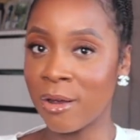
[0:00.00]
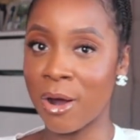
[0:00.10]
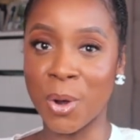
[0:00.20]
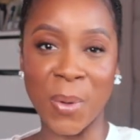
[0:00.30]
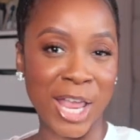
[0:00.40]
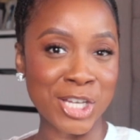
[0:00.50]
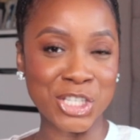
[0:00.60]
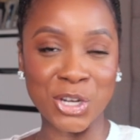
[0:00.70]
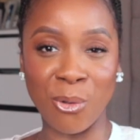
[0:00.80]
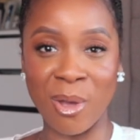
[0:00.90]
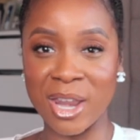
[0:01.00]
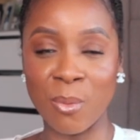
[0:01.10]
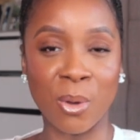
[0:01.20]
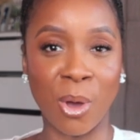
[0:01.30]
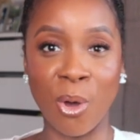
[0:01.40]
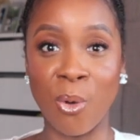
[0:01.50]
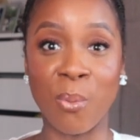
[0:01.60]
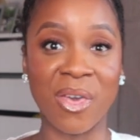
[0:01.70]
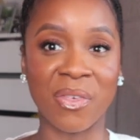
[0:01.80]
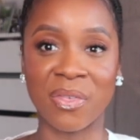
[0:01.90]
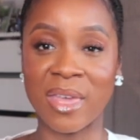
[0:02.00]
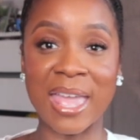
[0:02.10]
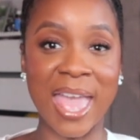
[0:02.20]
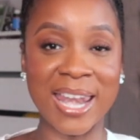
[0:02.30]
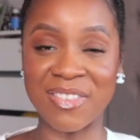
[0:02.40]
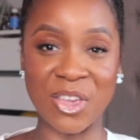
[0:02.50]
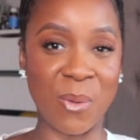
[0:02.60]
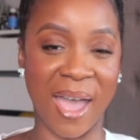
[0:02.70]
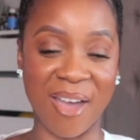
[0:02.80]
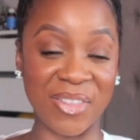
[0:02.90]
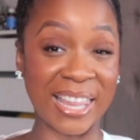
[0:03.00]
or a white shoe and it will go with anything you have.